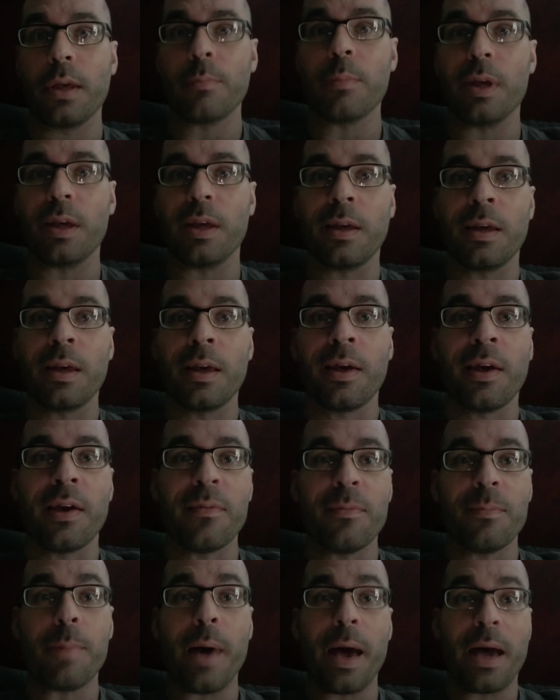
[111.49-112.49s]
be
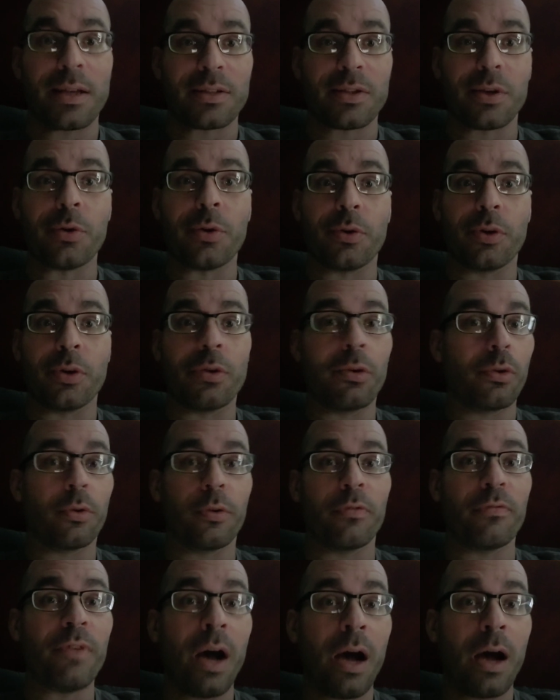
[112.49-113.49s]
bacterial or
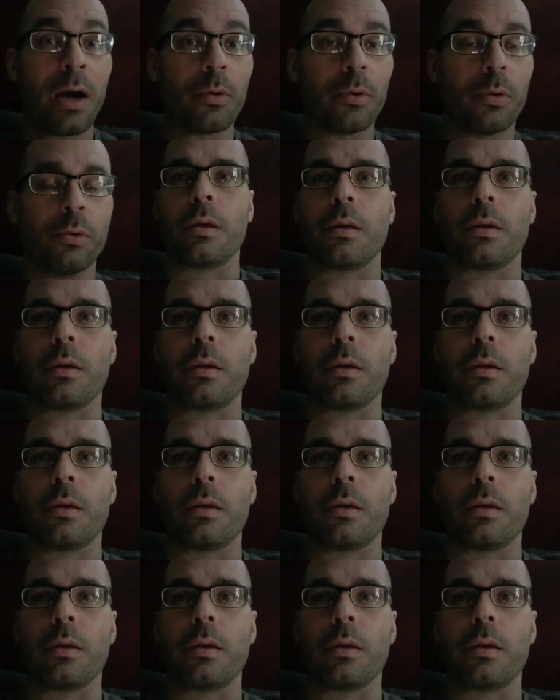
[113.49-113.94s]
viral.